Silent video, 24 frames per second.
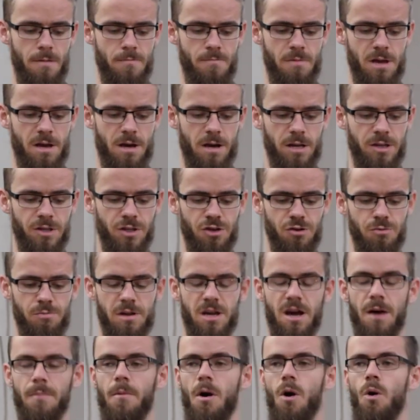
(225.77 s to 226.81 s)
Because you
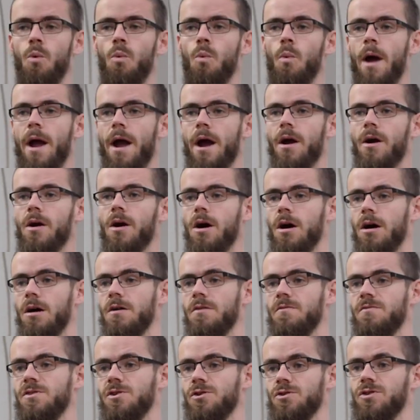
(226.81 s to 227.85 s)
become aware
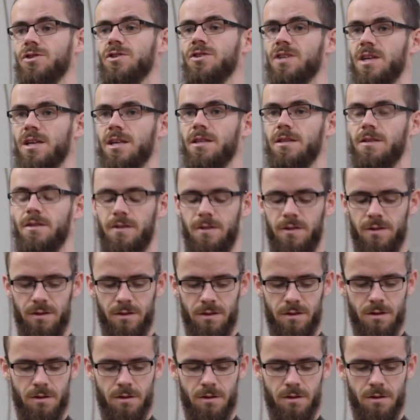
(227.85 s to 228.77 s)
of your sins.